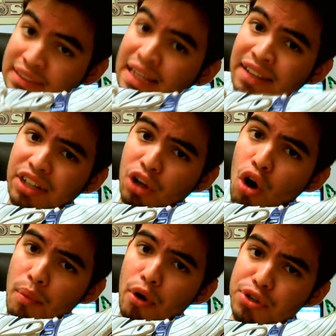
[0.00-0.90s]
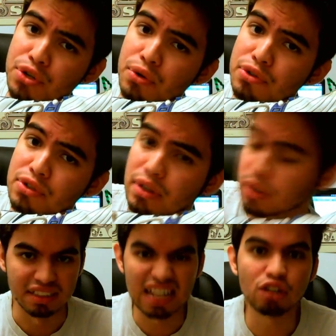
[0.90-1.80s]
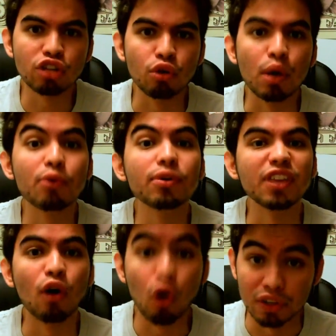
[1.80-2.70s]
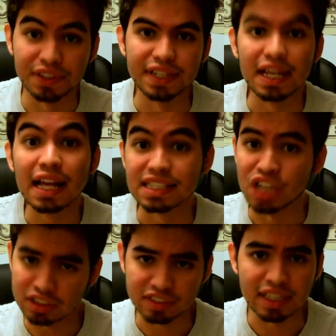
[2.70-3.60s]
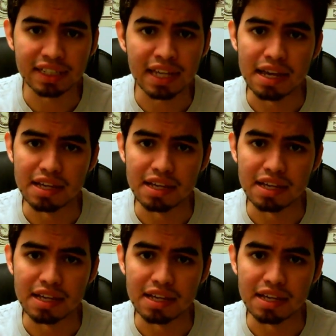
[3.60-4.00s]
My standard hobo shoes. And that underwear with a hole in it, just in